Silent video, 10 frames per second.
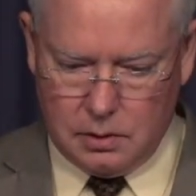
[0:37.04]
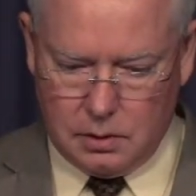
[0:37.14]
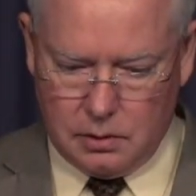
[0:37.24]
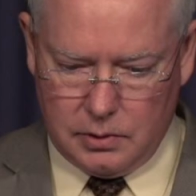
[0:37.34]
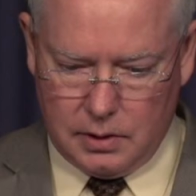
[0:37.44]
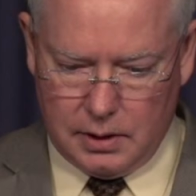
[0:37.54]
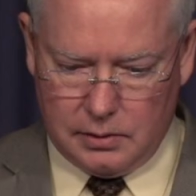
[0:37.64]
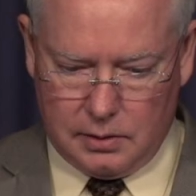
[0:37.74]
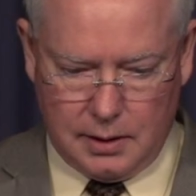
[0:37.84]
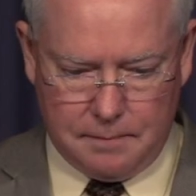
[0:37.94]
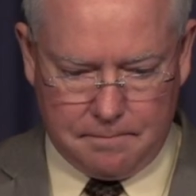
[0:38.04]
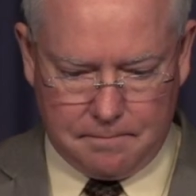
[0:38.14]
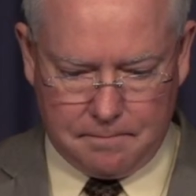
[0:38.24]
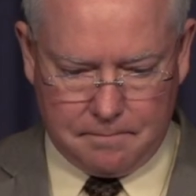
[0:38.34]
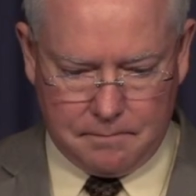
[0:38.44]
go to the next slide.
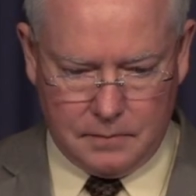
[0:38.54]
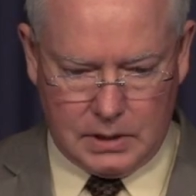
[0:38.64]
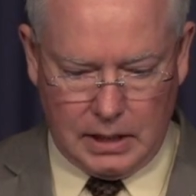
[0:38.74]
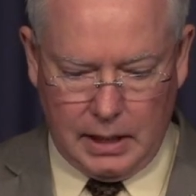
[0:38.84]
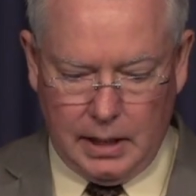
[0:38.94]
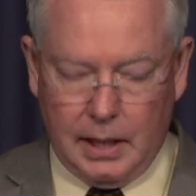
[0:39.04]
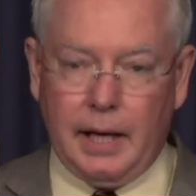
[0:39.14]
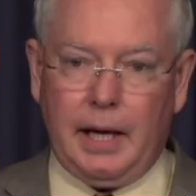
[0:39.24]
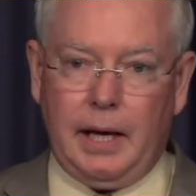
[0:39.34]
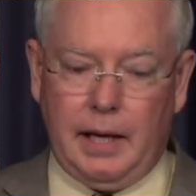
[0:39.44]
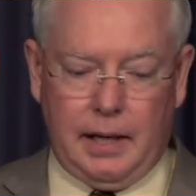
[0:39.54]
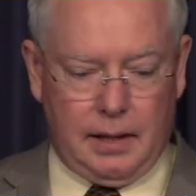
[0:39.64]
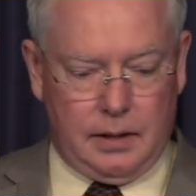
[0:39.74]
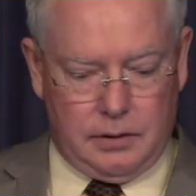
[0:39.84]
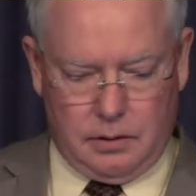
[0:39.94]

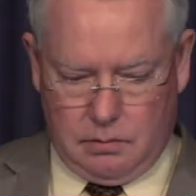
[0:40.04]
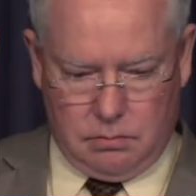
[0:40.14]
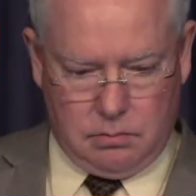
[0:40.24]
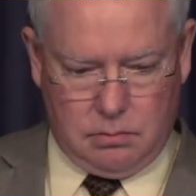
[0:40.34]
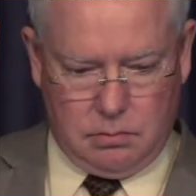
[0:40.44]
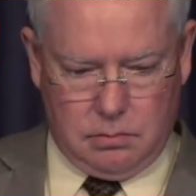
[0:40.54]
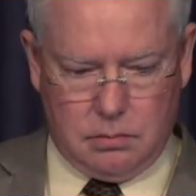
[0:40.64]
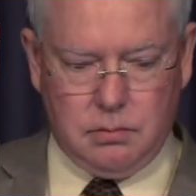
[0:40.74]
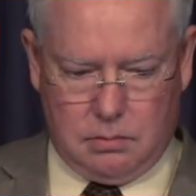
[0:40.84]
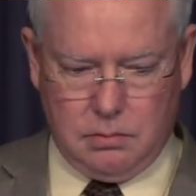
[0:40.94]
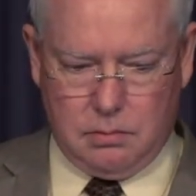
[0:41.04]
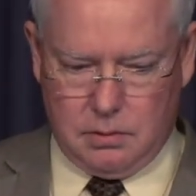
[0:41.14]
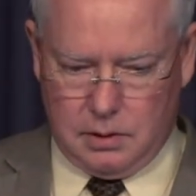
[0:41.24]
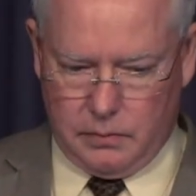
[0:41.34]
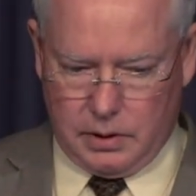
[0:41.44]
And
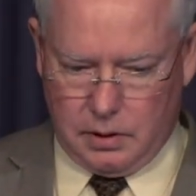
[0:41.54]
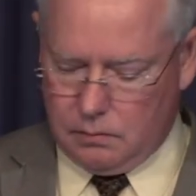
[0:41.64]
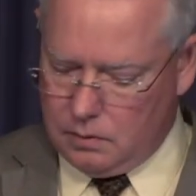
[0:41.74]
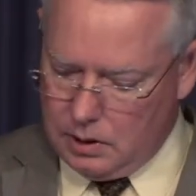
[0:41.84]
there we go.